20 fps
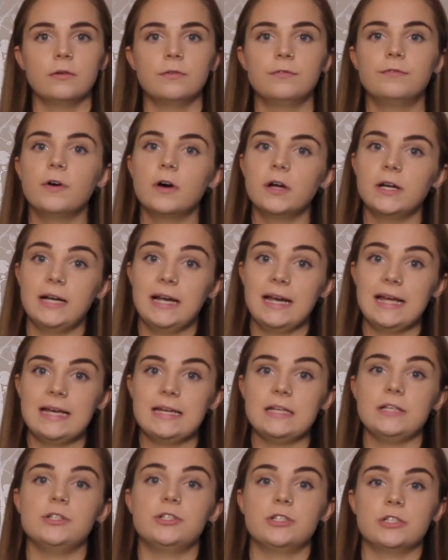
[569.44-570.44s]
Finally,
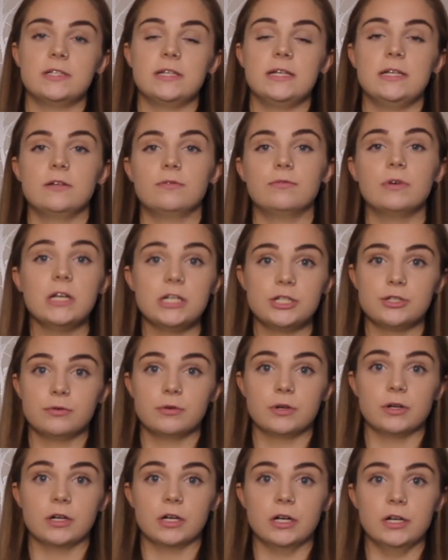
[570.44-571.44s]
you just need a really
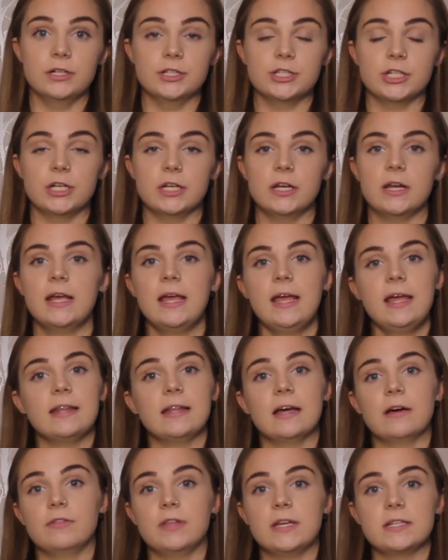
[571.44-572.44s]
short conclusion.
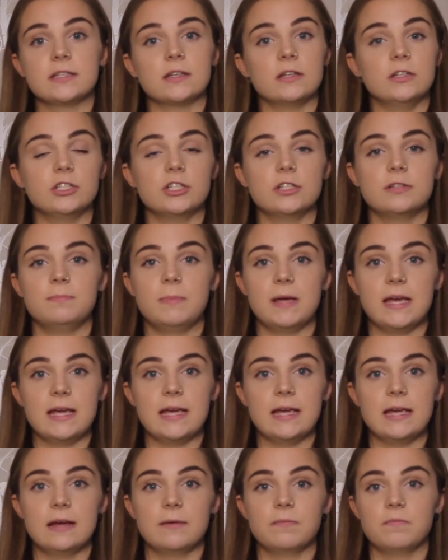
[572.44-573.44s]
Now this can just
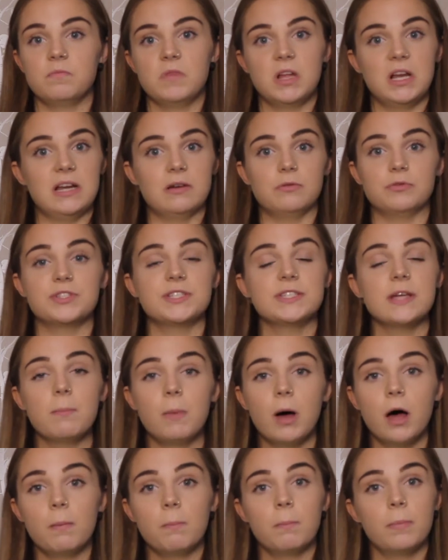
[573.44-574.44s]
be a little
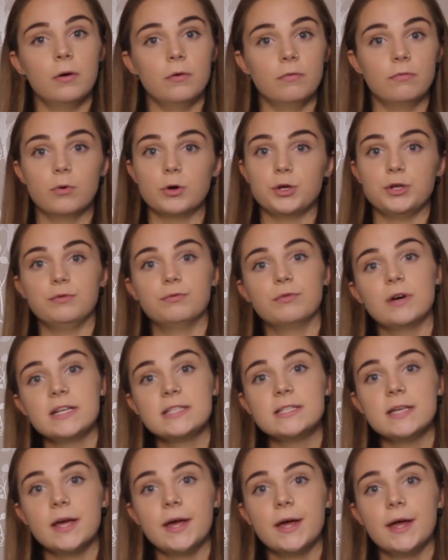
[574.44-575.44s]
sum up of what you've
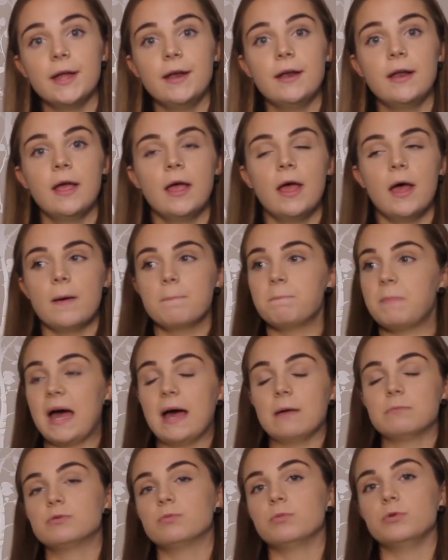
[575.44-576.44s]
written,
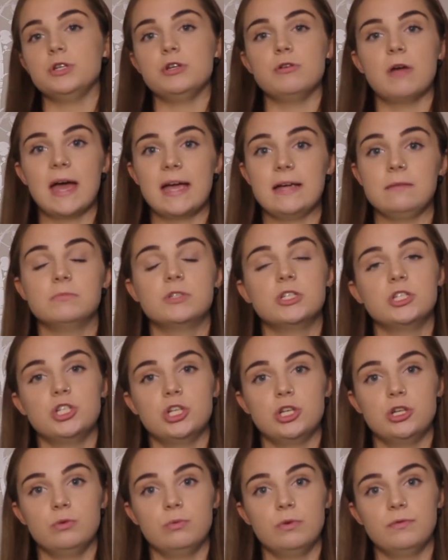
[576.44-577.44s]
perhaps what you aim to
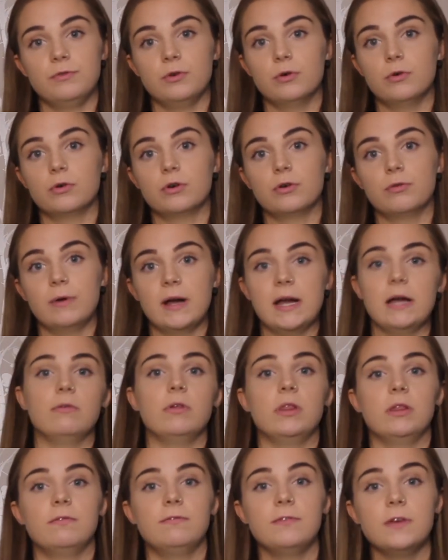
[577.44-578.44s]
do with your career
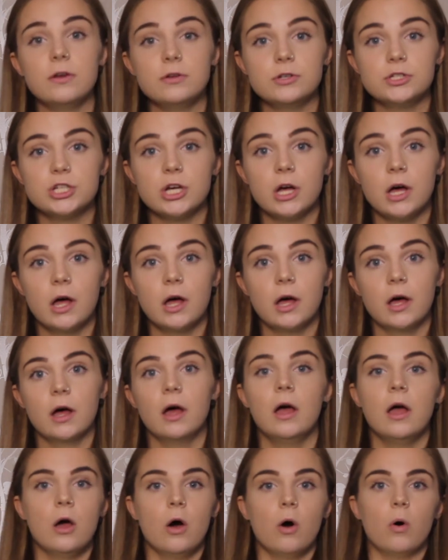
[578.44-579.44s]
in the future,
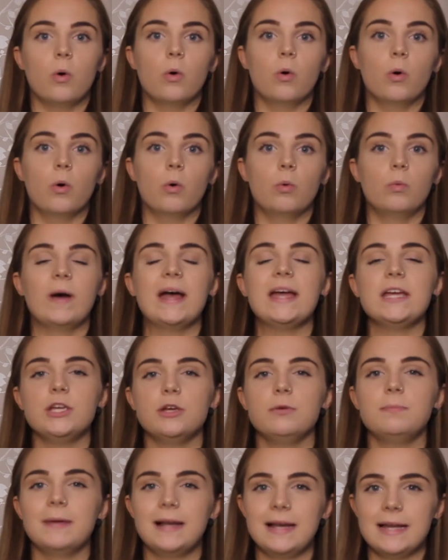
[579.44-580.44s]
or where
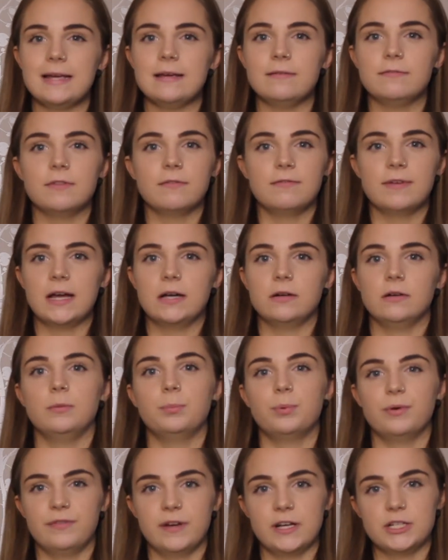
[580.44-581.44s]
you believe the veterinary
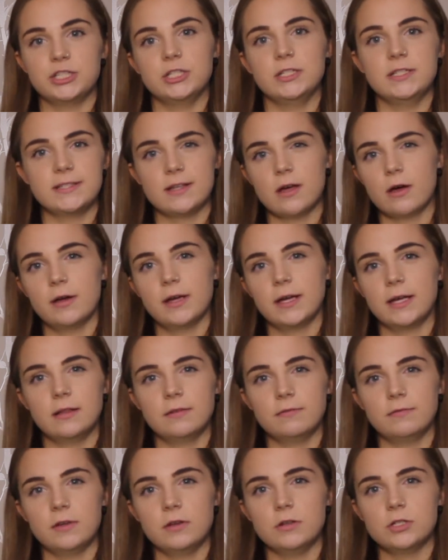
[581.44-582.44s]
profession is going in
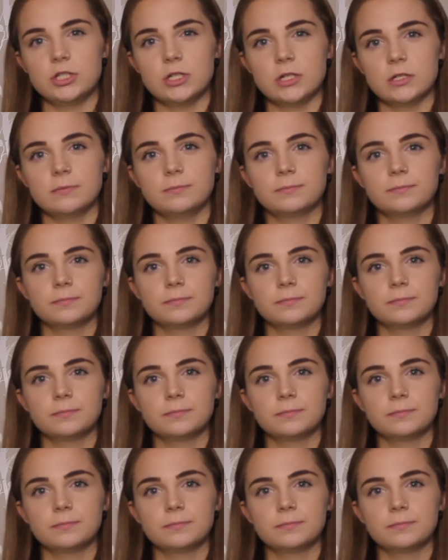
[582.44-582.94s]
the future.